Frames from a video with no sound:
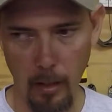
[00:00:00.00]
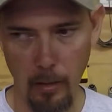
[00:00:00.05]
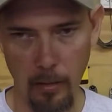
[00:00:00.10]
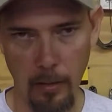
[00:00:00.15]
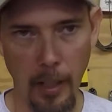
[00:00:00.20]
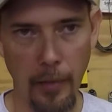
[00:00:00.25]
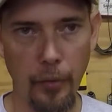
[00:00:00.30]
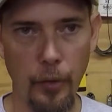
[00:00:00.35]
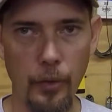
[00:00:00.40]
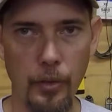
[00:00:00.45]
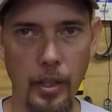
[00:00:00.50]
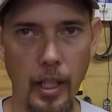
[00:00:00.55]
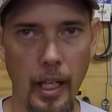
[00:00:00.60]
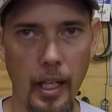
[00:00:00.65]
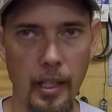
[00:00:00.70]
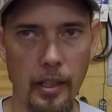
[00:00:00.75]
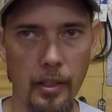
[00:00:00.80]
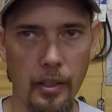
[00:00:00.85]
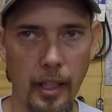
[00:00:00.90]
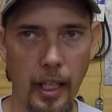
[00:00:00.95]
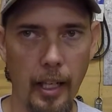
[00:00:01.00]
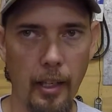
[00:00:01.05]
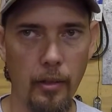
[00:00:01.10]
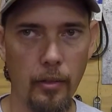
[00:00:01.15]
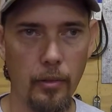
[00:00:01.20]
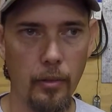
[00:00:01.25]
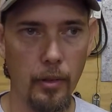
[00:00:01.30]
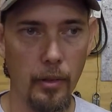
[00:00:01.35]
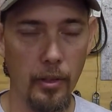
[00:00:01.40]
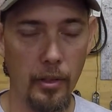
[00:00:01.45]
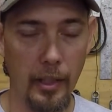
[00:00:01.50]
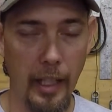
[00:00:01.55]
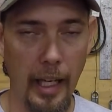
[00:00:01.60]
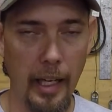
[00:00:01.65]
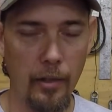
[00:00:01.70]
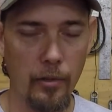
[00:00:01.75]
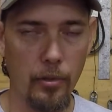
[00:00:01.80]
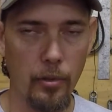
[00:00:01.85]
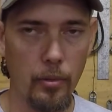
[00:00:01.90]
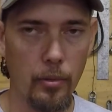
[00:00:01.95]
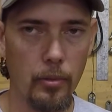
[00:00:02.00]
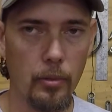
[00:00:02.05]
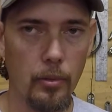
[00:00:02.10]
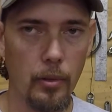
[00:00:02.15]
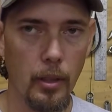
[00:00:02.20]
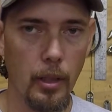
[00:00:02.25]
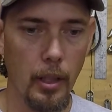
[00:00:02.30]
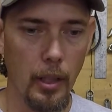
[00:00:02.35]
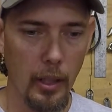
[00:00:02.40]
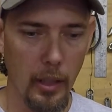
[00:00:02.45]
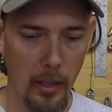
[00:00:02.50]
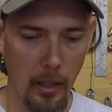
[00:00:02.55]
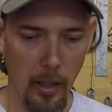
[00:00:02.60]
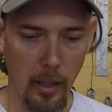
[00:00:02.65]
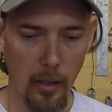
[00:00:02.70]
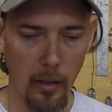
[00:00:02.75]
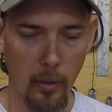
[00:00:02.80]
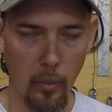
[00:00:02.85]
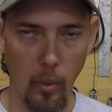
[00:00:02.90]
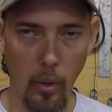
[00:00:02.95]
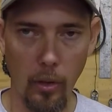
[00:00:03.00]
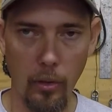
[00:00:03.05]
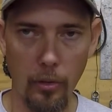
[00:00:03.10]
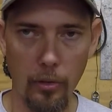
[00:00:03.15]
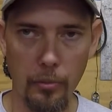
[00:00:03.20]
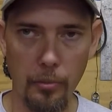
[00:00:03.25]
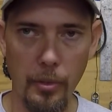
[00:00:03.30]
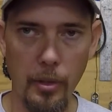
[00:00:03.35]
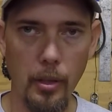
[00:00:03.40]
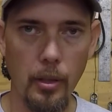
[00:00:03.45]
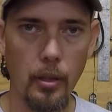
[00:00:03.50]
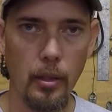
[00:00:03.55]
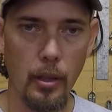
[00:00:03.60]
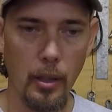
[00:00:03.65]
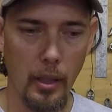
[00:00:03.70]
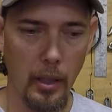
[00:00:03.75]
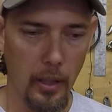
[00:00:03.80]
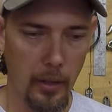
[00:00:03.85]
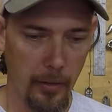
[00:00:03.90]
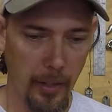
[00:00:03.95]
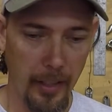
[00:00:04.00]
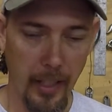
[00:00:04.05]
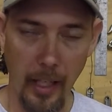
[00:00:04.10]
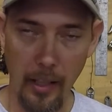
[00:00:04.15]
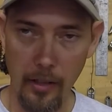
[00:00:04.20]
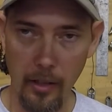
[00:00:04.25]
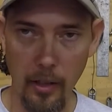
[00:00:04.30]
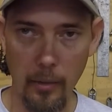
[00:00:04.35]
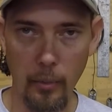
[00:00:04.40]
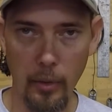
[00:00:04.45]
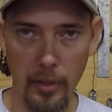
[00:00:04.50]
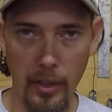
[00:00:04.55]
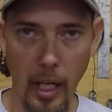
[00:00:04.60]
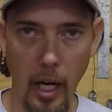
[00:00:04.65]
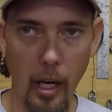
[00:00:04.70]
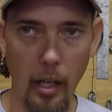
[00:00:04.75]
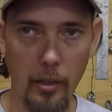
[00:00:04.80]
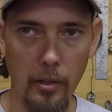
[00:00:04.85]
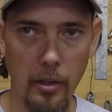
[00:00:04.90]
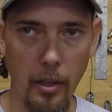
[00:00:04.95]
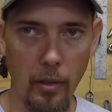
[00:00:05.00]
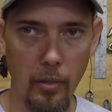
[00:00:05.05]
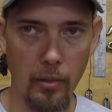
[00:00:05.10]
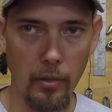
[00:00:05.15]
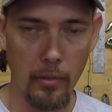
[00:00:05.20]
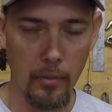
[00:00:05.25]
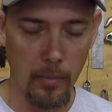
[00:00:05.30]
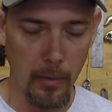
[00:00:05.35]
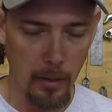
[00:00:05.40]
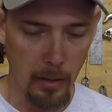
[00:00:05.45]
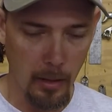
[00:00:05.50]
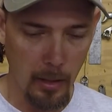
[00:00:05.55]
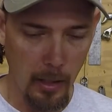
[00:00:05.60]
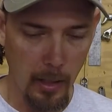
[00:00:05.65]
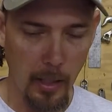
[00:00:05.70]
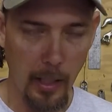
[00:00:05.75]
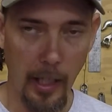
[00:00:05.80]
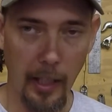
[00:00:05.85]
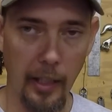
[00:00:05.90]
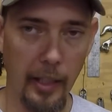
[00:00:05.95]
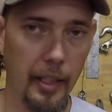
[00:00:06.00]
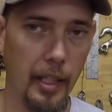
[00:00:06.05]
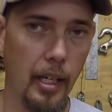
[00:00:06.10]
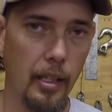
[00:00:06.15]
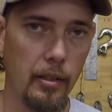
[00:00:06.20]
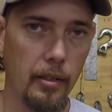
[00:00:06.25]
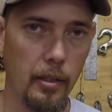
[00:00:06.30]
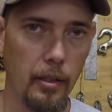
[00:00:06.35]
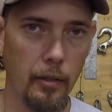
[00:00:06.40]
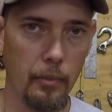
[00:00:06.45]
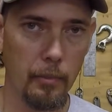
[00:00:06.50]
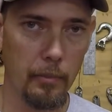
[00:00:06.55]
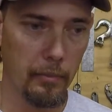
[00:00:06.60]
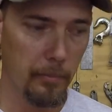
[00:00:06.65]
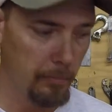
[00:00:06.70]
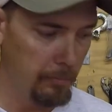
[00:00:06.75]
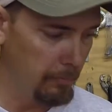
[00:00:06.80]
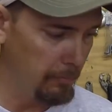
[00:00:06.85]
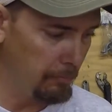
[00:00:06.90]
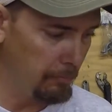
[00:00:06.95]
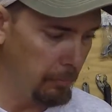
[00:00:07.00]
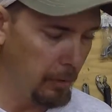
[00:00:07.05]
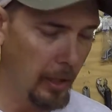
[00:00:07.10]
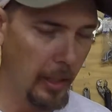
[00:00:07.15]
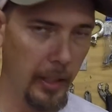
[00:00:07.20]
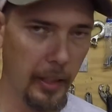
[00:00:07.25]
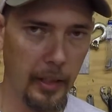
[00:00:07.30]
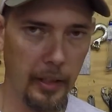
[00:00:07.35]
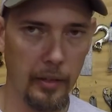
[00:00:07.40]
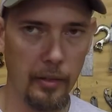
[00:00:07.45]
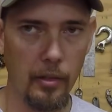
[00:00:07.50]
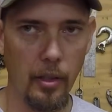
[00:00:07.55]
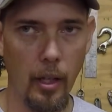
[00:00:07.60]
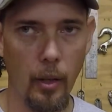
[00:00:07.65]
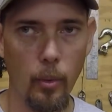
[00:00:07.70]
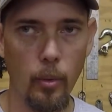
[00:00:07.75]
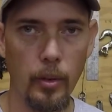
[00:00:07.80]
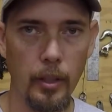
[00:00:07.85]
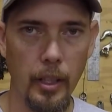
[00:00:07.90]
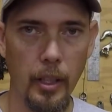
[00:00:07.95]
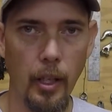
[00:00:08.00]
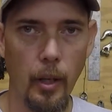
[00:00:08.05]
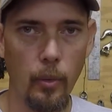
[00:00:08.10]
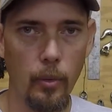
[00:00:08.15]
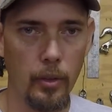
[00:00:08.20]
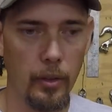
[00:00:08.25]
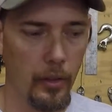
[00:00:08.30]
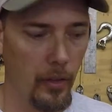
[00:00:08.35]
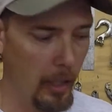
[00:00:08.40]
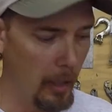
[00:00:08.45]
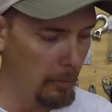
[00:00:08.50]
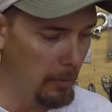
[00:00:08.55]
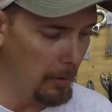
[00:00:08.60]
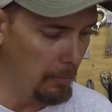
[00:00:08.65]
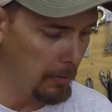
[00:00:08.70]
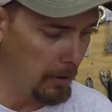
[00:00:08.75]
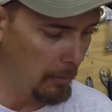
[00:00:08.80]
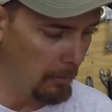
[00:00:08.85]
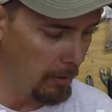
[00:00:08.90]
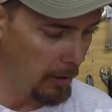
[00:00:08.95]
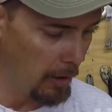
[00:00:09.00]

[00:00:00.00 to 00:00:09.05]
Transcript: different size scandrel worms. They got some with dots on them, and they got some plain. So I want to grab up some of